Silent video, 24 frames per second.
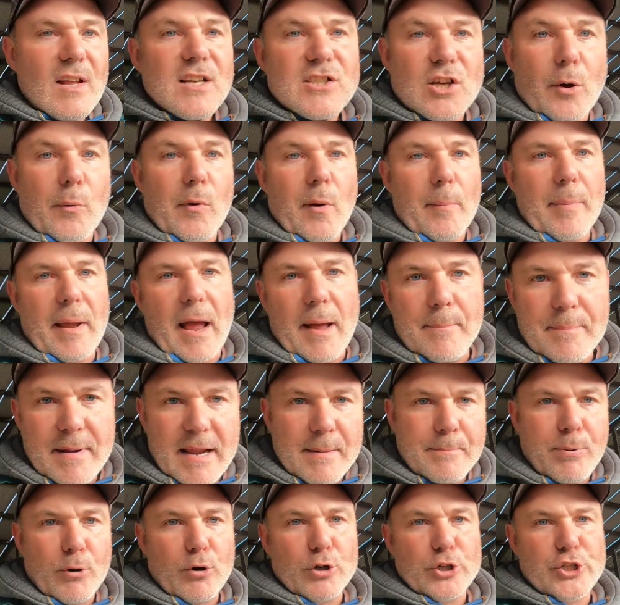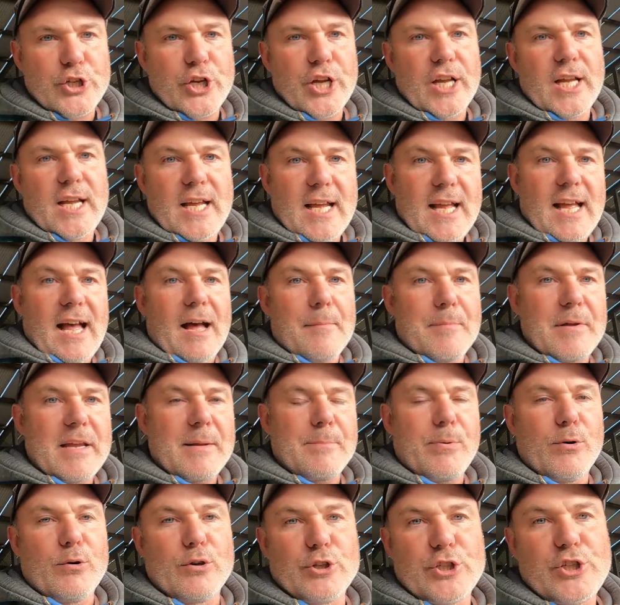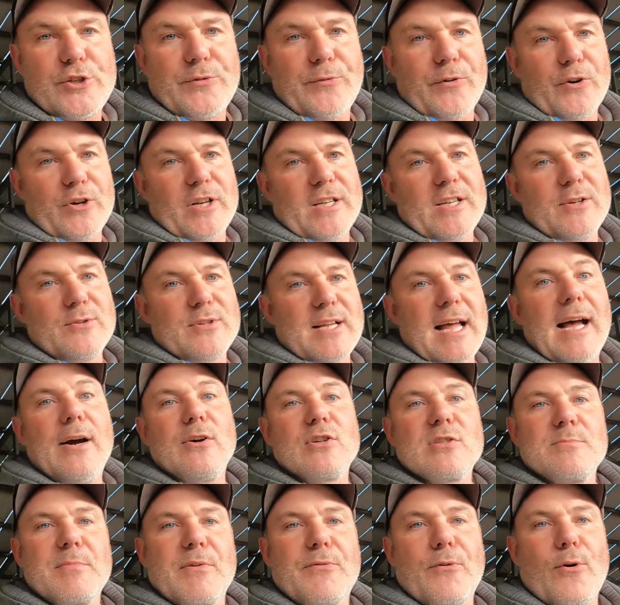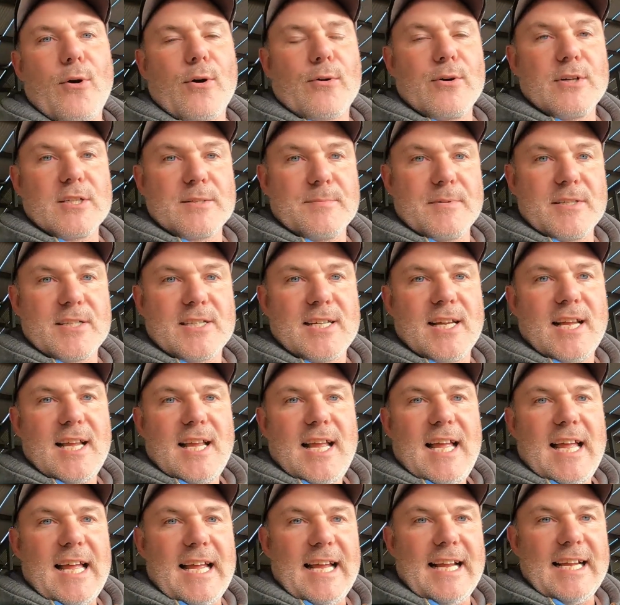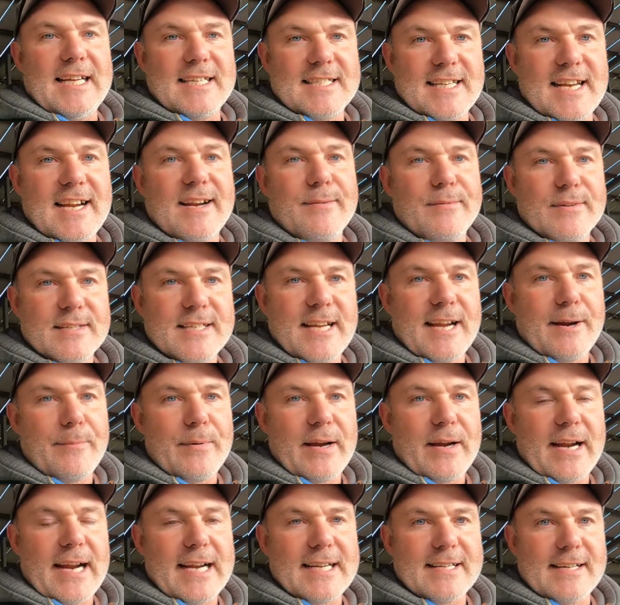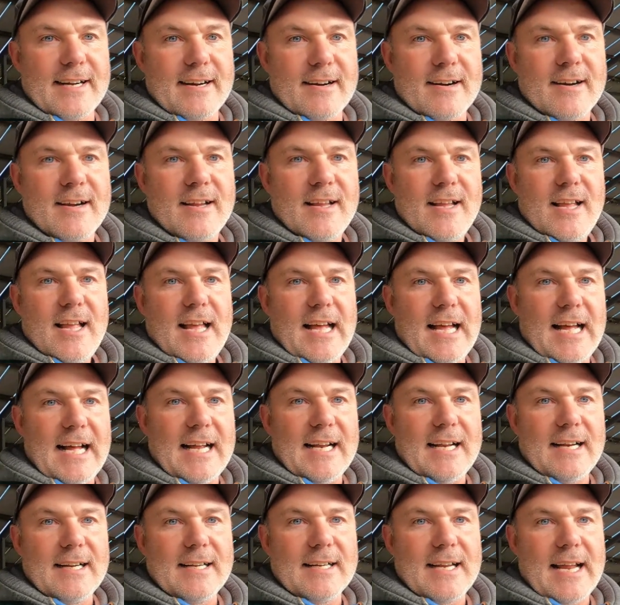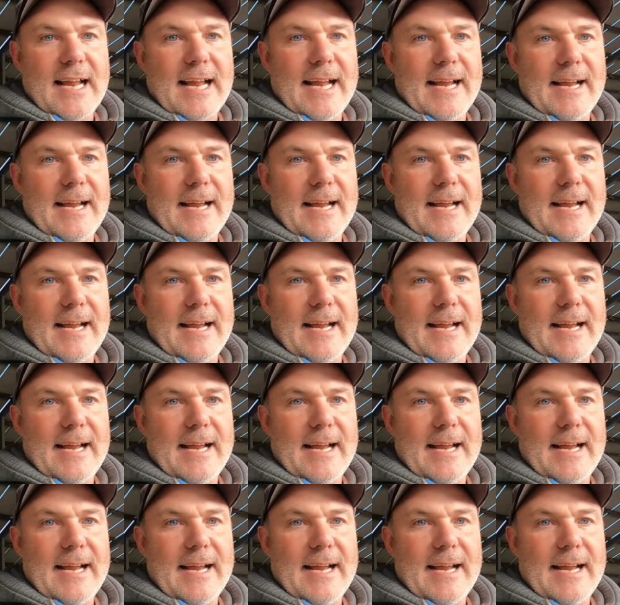so a big push for the 2,000 before Christmas. See can we get there, and